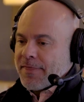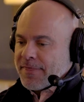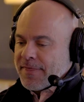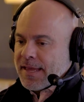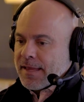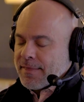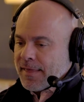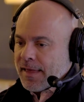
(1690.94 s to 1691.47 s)
I
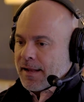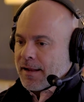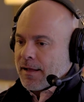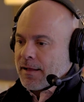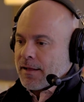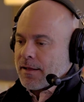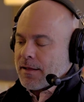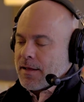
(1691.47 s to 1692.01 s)
think that
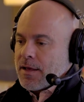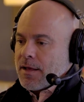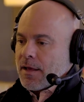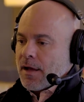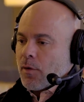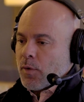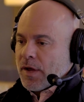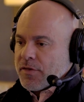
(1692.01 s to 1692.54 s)

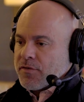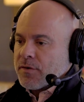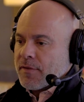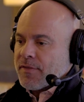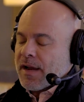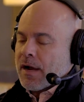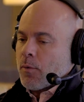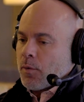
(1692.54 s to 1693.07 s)
a
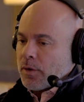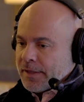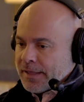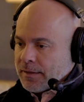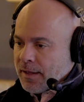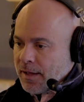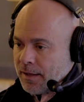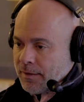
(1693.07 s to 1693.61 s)
restaurant that I
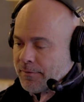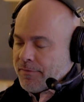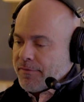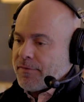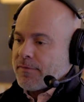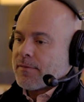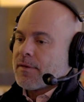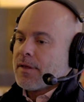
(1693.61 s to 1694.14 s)
really
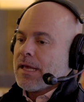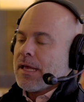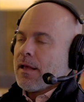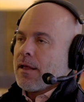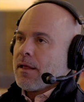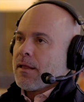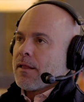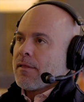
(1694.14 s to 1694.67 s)
love.
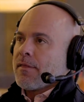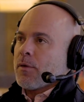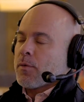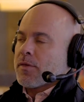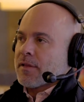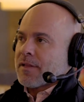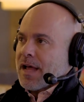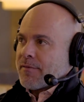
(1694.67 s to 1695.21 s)
That
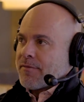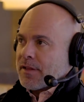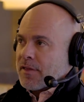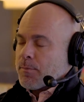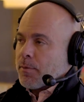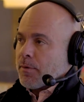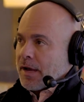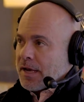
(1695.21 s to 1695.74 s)
was a lot of
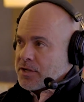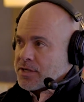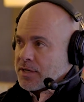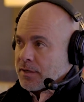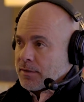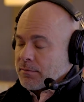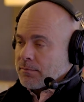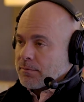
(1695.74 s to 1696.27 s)

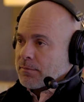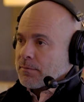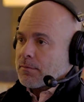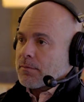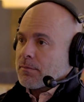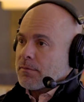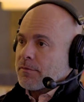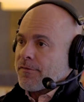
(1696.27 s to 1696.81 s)
inspiration
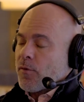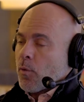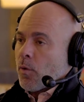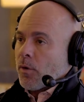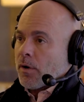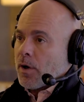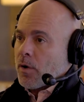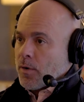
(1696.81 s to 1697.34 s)

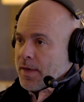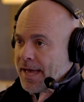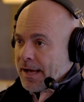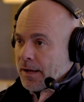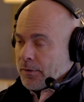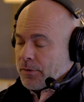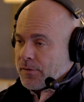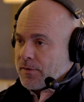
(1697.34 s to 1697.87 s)
for Oak
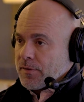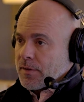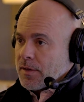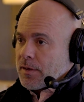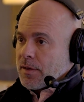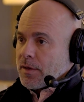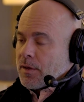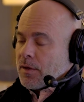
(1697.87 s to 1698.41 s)
House
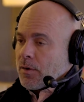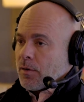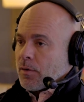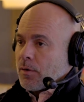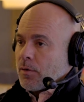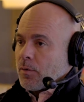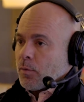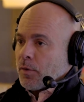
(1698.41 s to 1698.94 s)

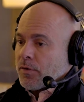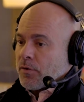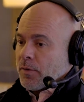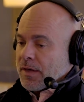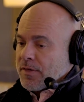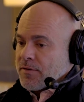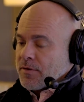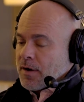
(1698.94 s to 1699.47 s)
was a
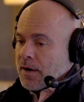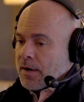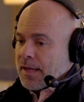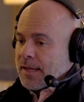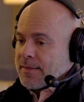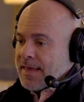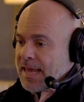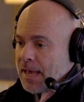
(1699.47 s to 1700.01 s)
restaurant
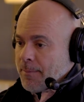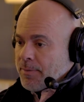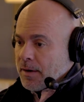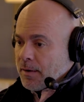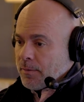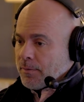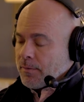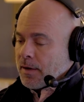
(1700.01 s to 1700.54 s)
in
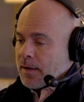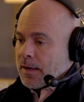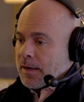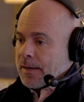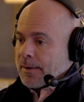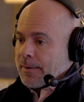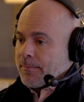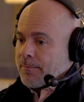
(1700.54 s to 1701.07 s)
Tampa,
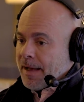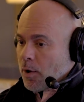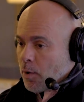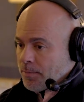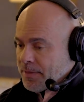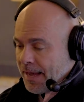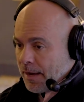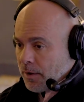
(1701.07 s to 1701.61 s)
uh, my
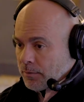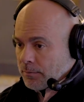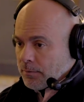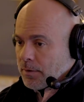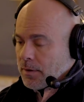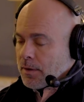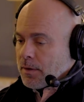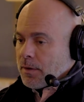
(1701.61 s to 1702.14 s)
hometown,
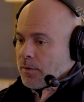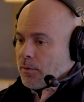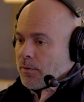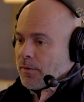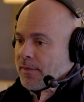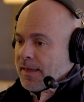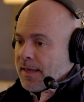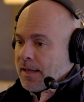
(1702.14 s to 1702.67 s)

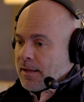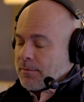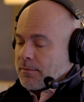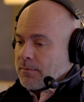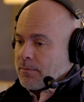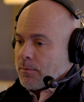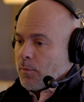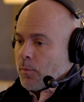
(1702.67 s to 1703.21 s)
that
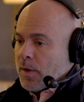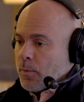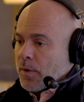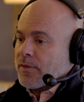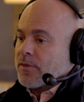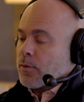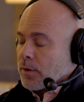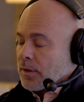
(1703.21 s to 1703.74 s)
we
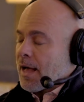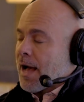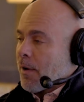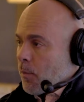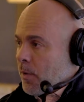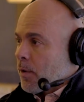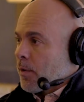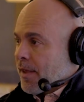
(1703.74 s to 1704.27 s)
went to a
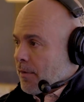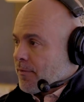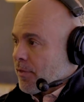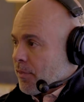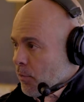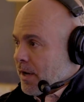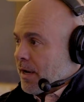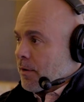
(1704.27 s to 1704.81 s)
lot when we were there for
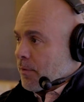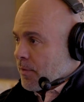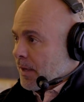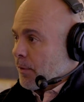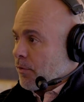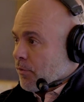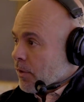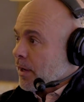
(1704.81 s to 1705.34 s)
three years and
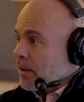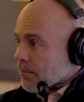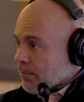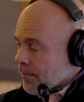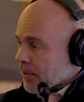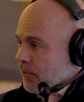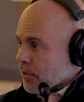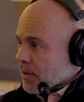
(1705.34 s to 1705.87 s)
I was running
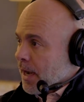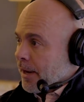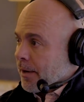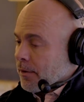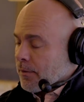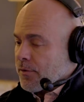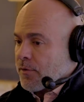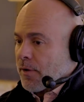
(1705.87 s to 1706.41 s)
Metro mm-hmm.
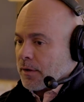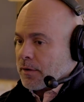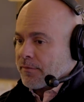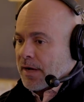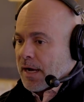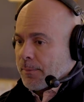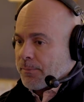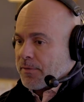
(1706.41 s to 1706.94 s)
Diner as director
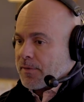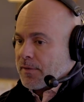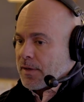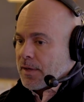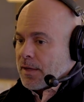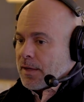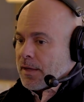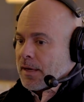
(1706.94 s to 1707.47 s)
of ops.
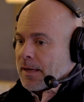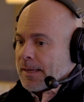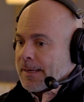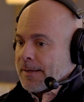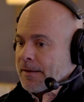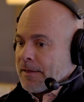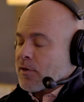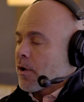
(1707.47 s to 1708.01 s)

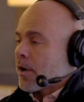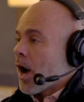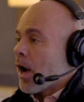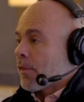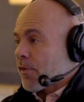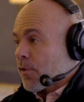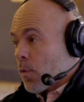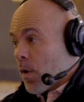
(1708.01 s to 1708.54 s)
Uh, it's called
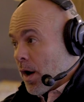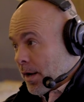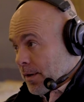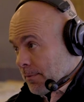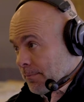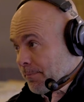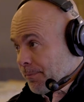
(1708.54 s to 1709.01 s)
On Swan.